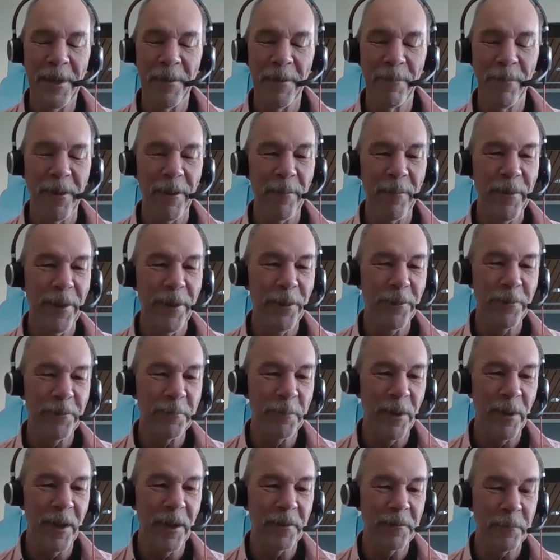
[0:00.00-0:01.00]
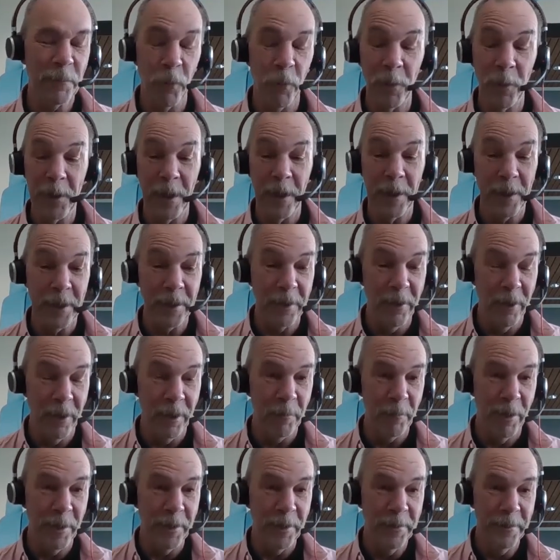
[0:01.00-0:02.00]
Barbados passport and I
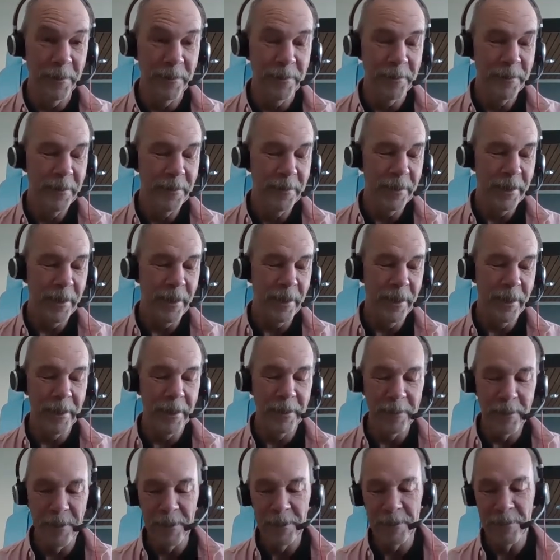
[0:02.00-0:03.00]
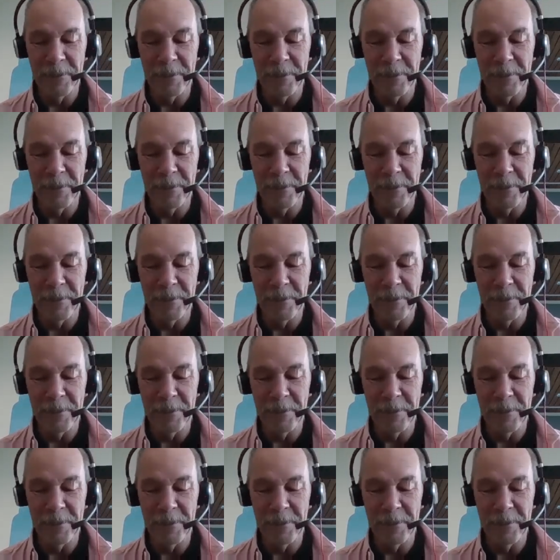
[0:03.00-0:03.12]
got one. And then